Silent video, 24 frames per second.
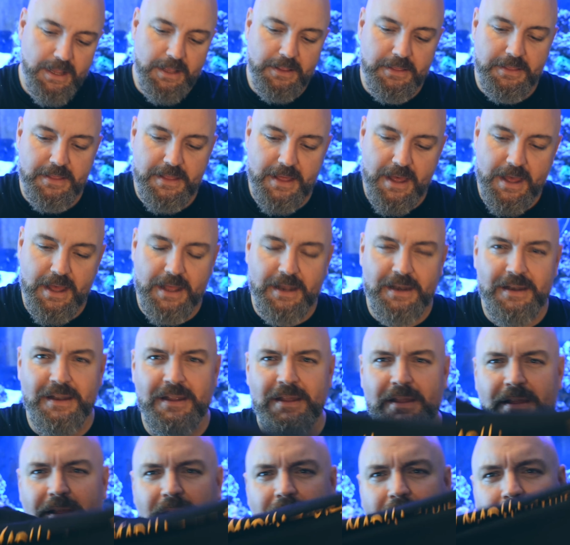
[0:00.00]
and then
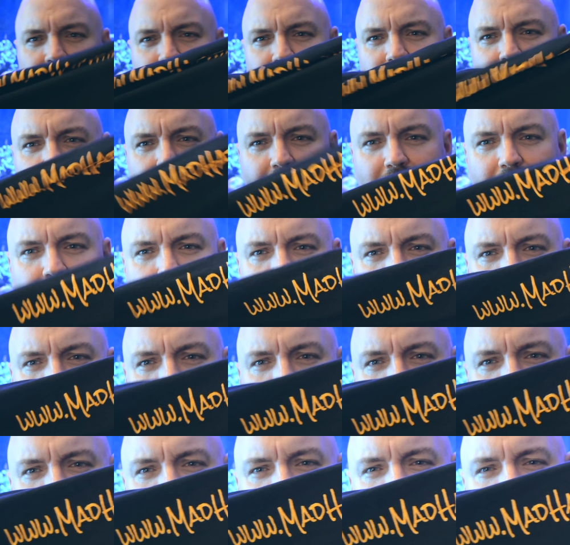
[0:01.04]
the
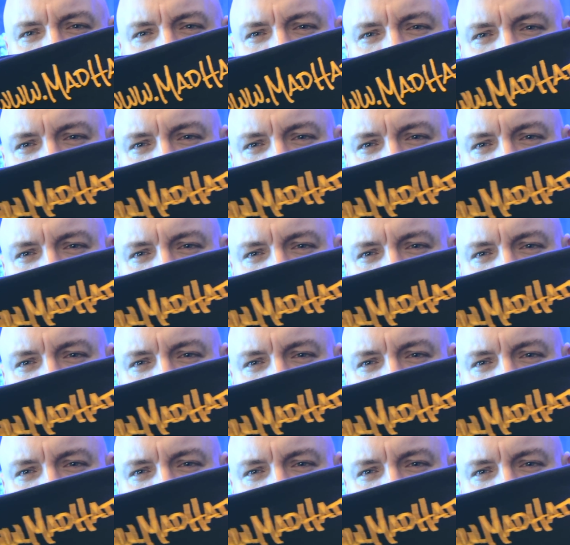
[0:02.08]
Mad Hatter's